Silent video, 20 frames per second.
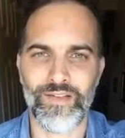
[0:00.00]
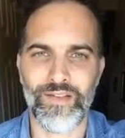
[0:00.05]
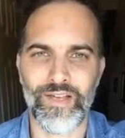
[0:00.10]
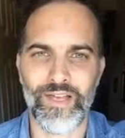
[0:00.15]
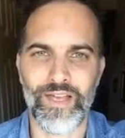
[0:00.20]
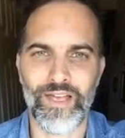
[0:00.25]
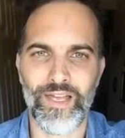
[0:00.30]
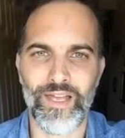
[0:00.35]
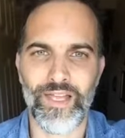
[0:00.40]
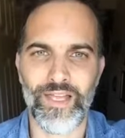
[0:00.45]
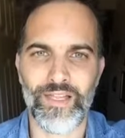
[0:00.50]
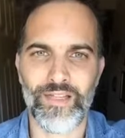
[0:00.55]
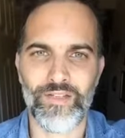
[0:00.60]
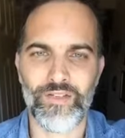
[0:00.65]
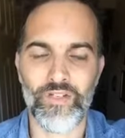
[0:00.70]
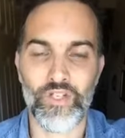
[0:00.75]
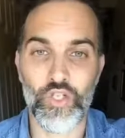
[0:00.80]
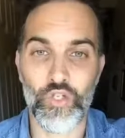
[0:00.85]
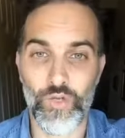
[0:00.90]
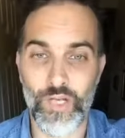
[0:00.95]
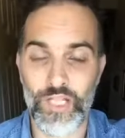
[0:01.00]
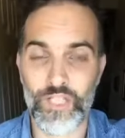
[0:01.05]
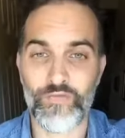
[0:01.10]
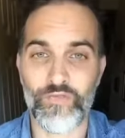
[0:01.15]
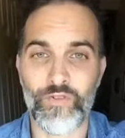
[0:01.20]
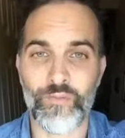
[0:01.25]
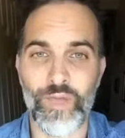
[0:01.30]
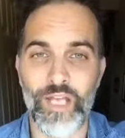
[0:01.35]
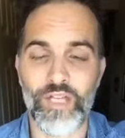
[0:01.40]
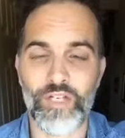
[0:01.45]
and
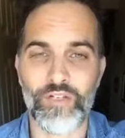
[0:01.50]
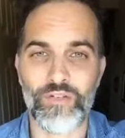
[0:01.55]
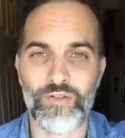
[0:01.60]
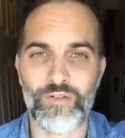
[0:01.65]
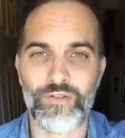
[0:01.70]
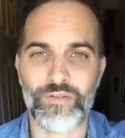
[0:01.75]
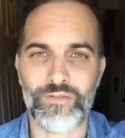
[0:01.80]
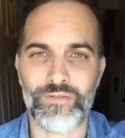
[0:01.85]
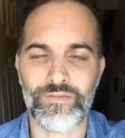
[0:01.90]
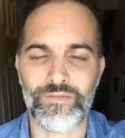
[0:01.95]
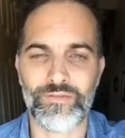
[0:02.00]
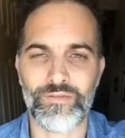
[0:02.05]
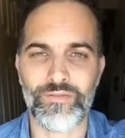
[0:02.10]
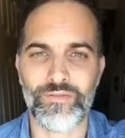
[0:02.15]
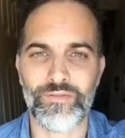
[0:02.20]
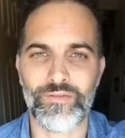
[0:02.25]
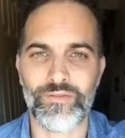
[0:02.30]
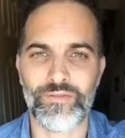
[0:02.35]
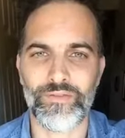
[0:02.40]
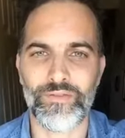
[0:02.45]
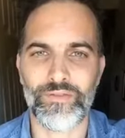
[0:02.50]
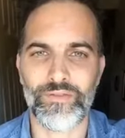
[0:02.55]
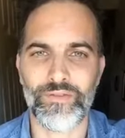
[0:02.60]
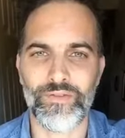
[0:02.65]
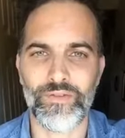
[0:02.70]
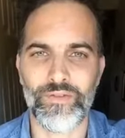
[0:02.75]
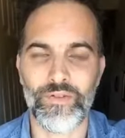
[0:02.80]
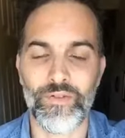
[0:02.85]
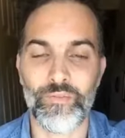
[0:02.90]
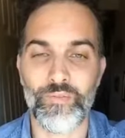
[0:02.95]
transformational
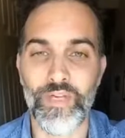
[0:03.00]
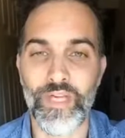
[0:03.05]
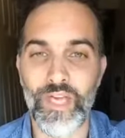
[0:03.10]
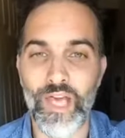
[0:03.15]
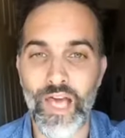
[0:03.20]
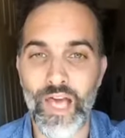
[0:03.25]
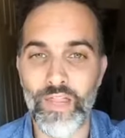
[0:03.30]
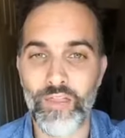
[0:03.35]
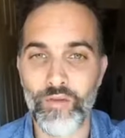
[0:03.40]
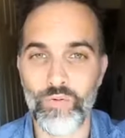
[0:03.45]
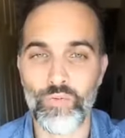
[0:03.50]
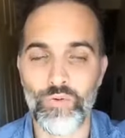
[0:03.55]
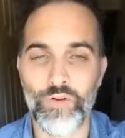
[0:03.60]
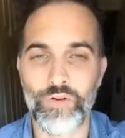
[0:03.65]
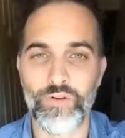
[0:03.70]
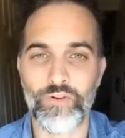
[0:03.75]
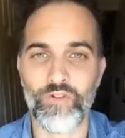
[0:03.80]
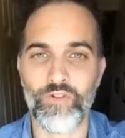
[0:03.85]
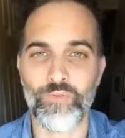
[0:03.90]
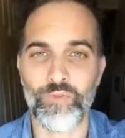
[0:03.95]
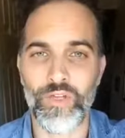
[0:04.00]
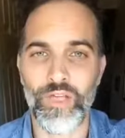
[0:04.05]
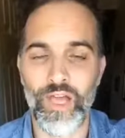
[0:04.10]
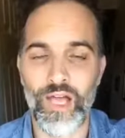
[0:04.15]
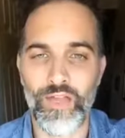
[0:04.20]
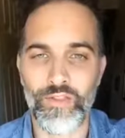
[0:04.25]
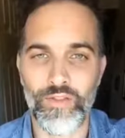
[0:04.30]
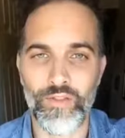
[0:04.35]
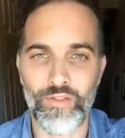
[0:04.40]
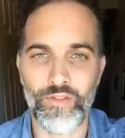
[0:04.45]
beyond the words,
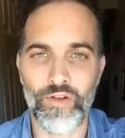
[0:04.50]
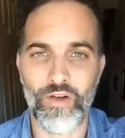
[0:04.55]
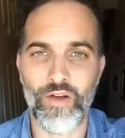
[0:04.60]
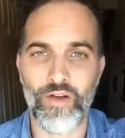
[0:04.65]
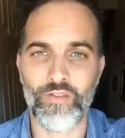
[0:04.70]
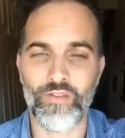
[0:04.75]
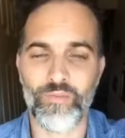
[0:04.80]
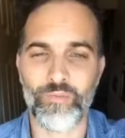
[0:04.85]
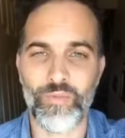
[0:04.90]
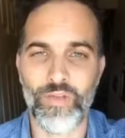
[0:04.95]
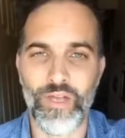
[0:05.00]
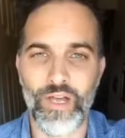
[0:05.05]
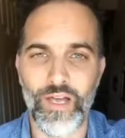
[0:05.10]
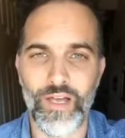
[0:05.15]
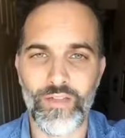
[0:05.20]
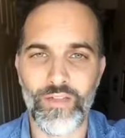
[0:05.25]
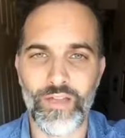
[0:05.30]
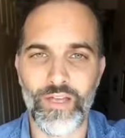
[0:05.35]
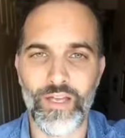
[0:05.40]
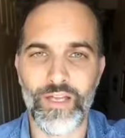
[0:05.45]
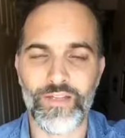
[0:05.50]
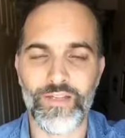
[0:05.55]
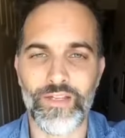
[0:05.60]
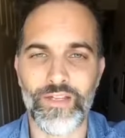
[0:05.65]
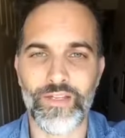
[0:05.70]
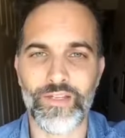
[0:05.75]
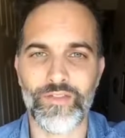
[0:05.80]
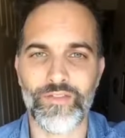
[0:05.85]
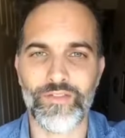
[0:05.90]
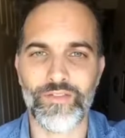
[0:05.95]
beyond the thoughts, beyond the
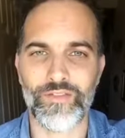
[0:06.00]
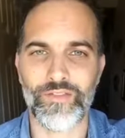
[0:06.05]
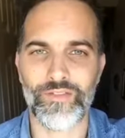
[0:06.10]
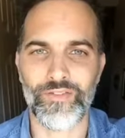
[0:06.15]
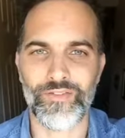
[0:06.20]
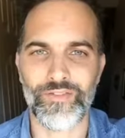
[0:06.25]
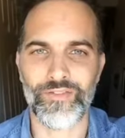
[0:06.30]
ideas.